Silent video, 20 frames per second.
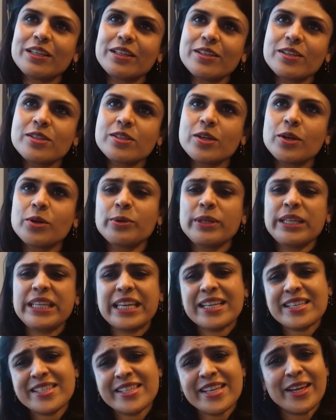So
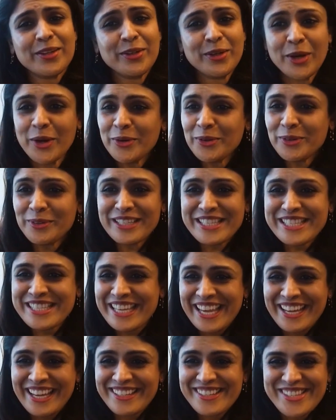yes and no is
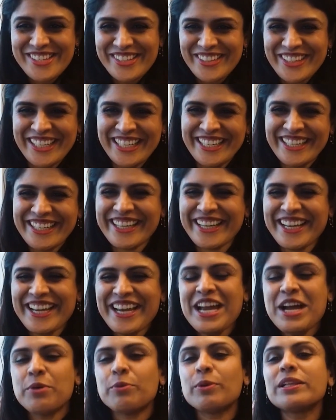the answer.
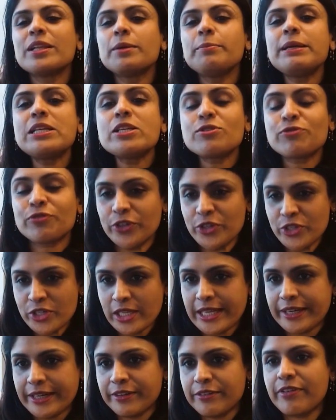Well, let me just first
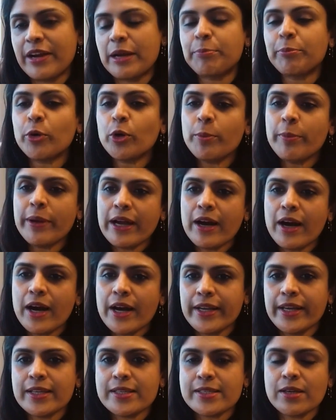clarify.
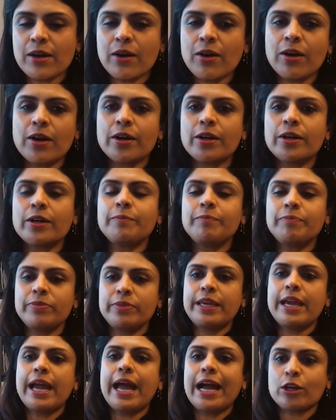Probiotics are
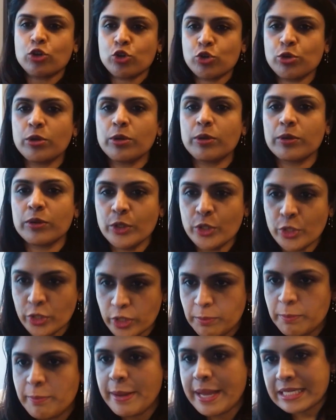the actual
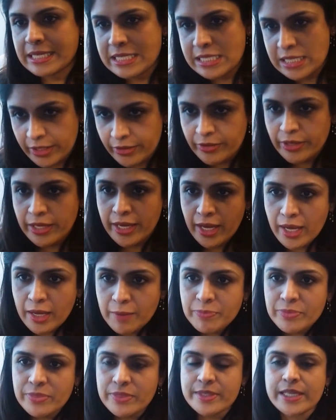good
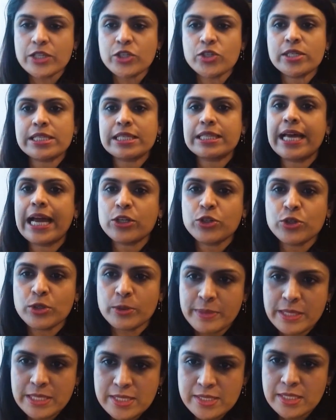bacteria, such as
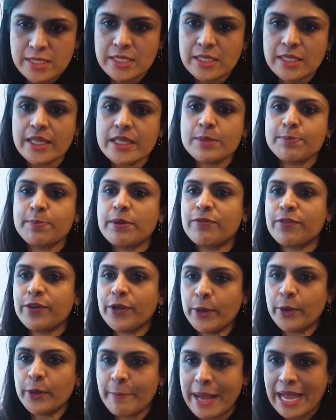lactobacillus,
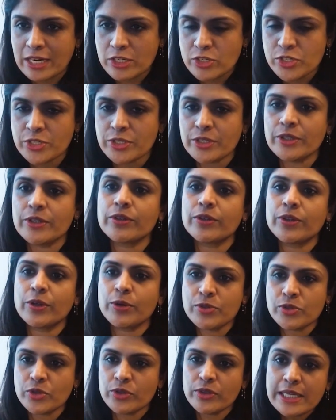bifidobacter.
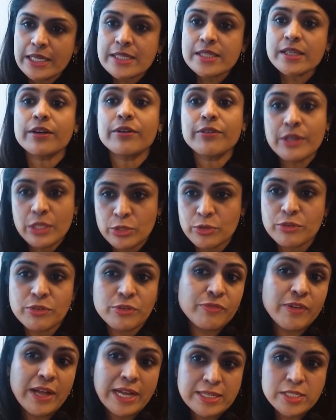Those are things that are,
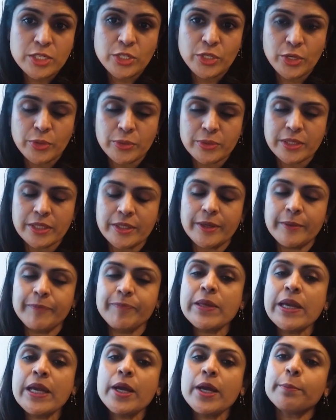you find in yogurt.
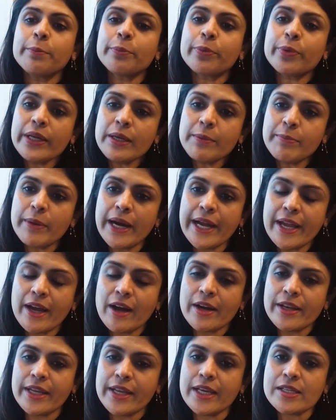
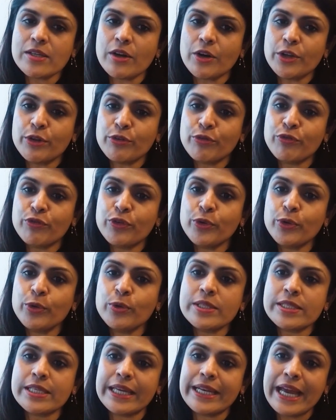Prebiotics are the
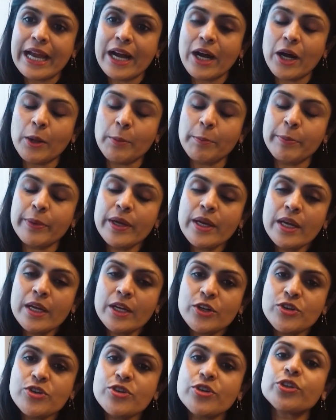foods that help
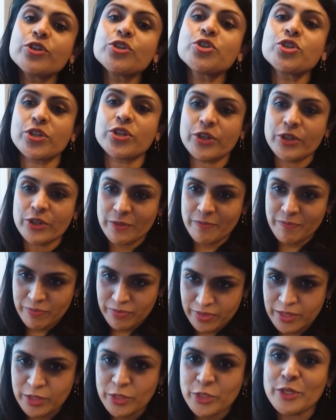nurture
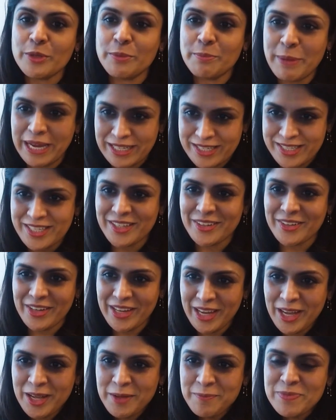the good
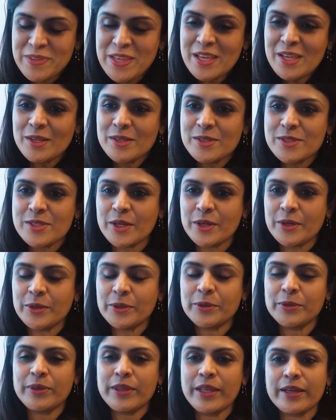bacteria.
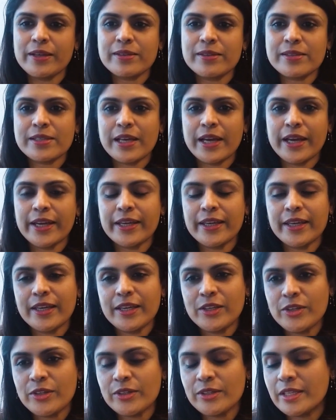So things like
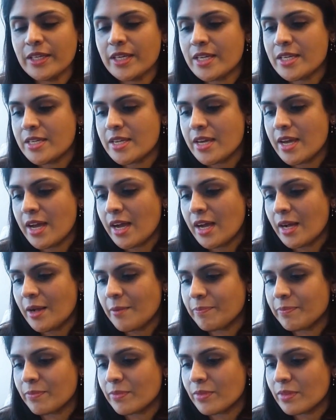
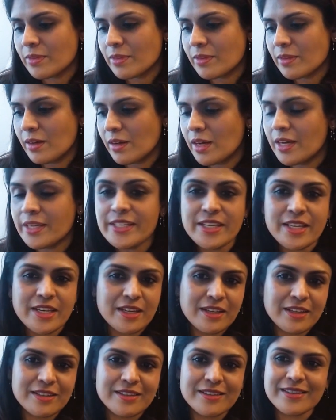inulin,
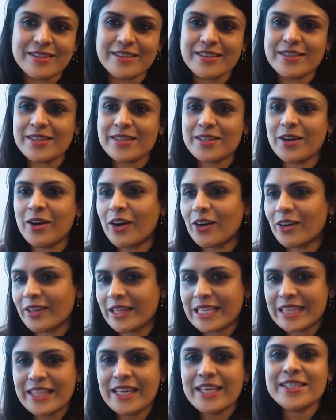onions,
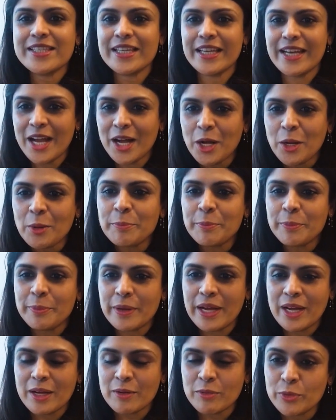garlic, things that help
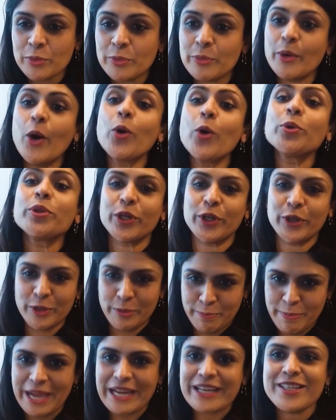grow the
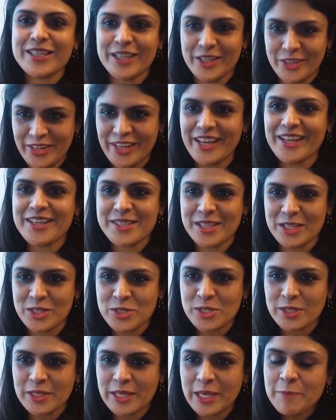good bacteria,
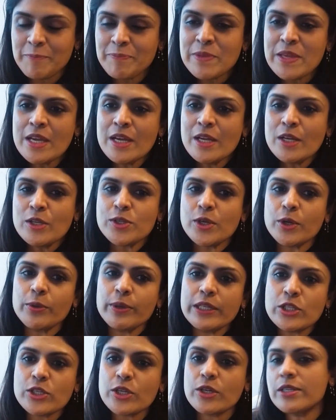essentially. So
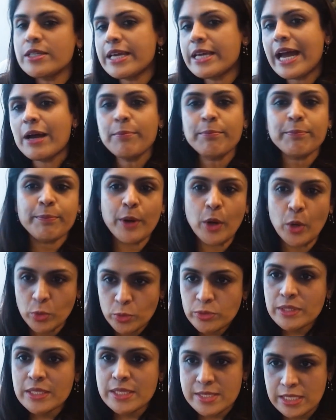it's good to have
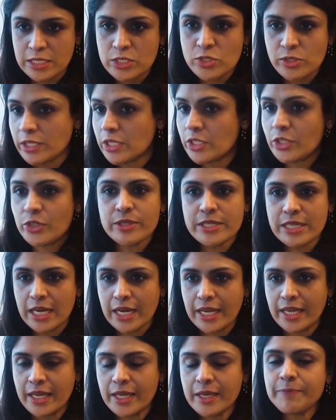both, essentially, in your
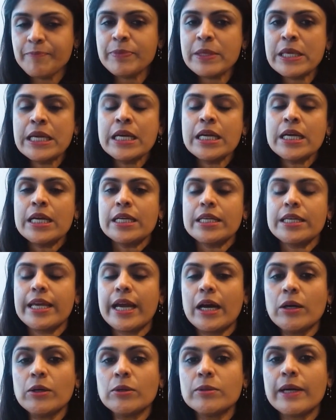diet.
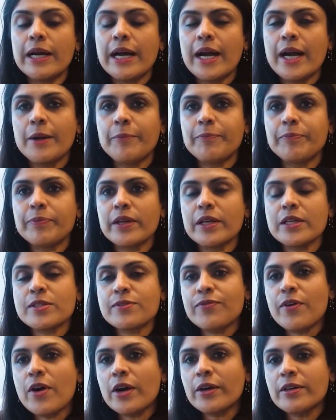Now,
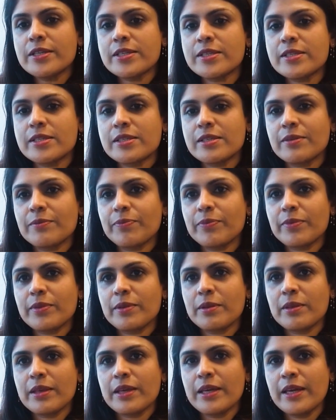as far as
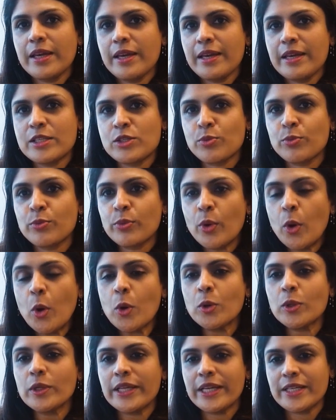its
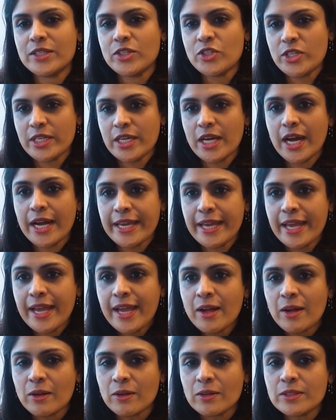role in GI
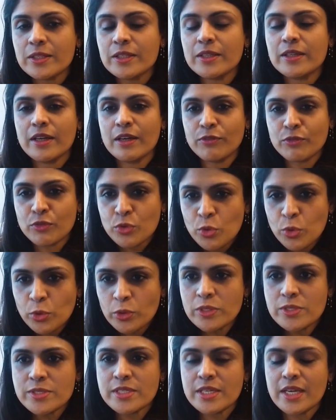health, of
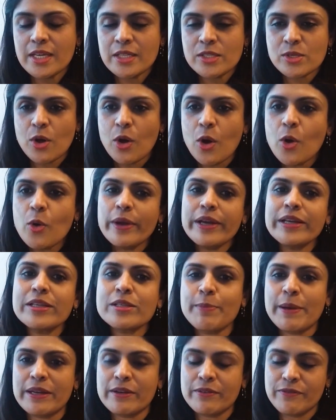course, it's
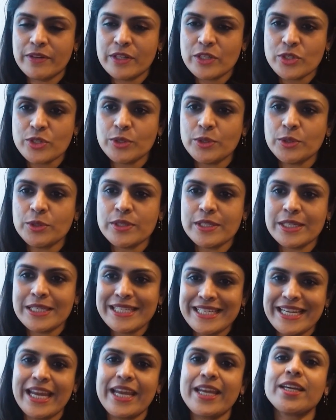always beneficial to
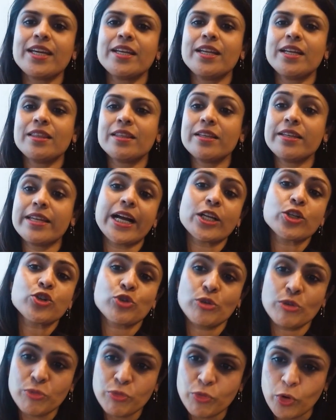take it in the
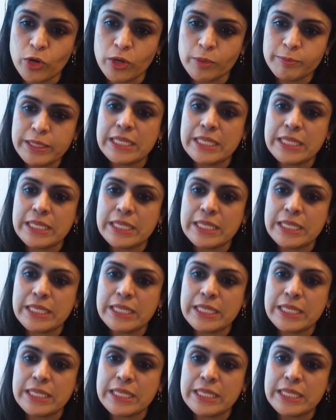natural form,